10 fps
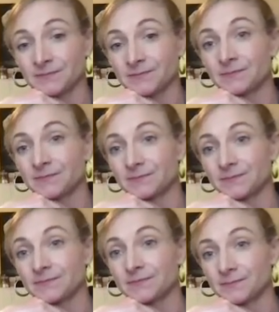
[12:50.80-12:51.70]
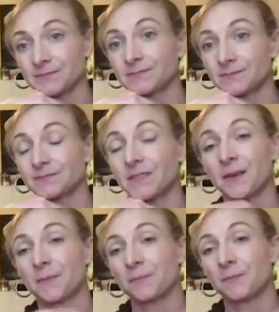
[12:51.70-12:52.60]

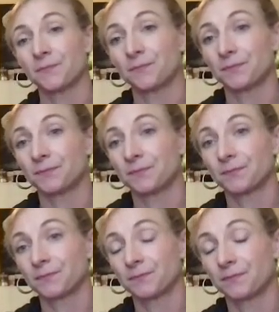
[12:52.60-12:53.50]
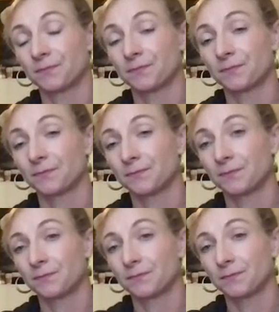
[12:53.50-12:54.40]

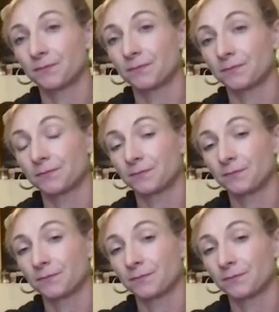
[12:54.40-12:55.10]
This person isn't speaking.